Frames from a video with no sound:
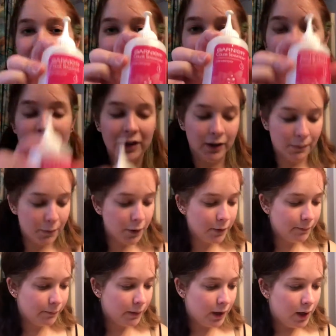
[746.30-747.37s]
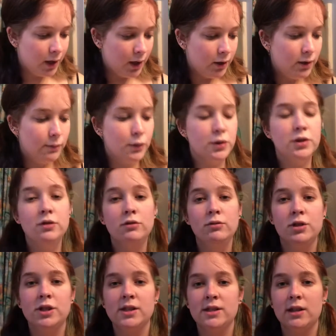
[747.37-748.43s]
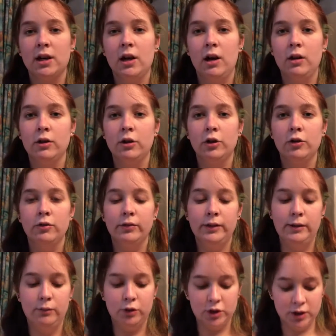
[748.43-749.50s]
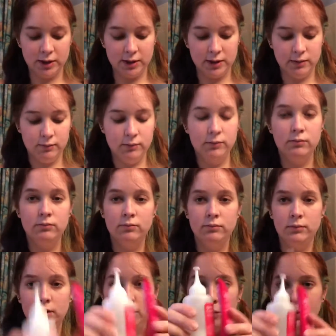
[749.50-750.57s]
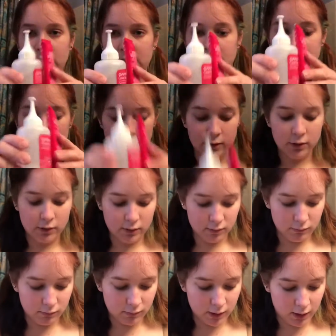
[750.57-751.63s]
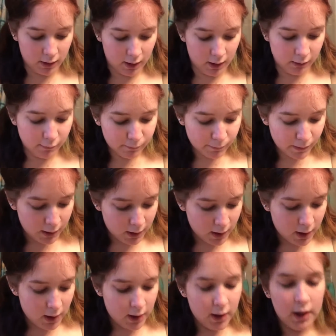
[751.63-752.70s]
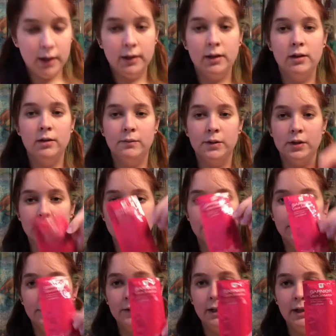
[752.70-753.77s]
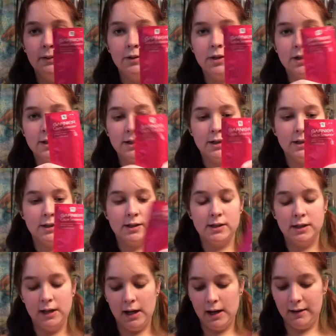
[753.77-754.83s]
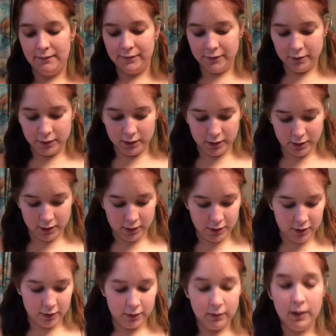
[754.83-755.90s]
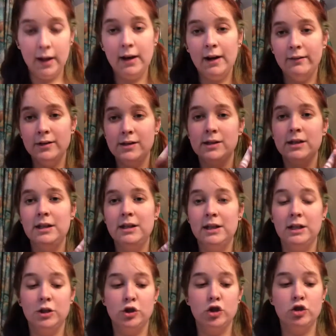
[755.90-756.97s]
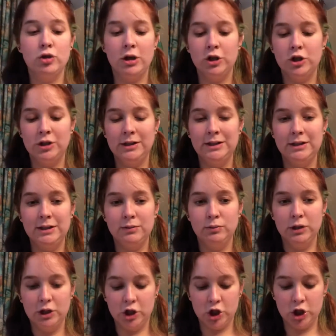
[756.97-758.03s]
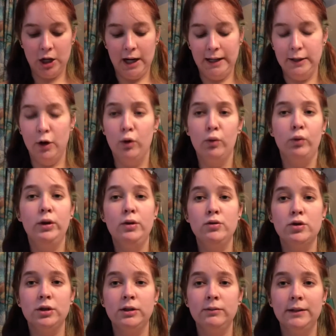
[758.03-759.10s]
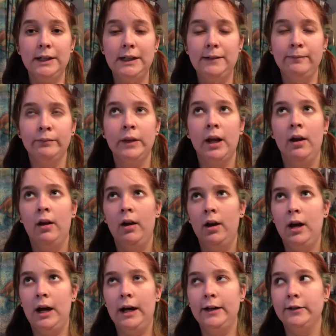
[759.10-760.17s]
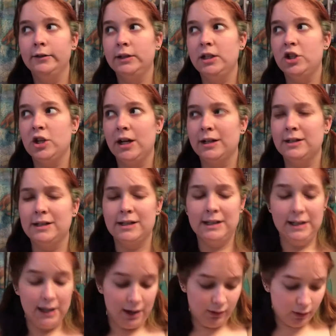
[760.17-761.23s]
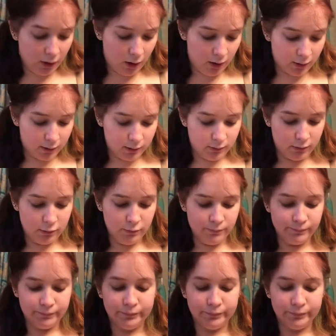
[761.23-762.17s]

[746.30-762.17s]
developer. Number 2, which is the color cream, which is put these together in color. And then number 3, which is just the after conditioner. And obviously the instructions, which I don't usually read. I only check to see how long. Oh,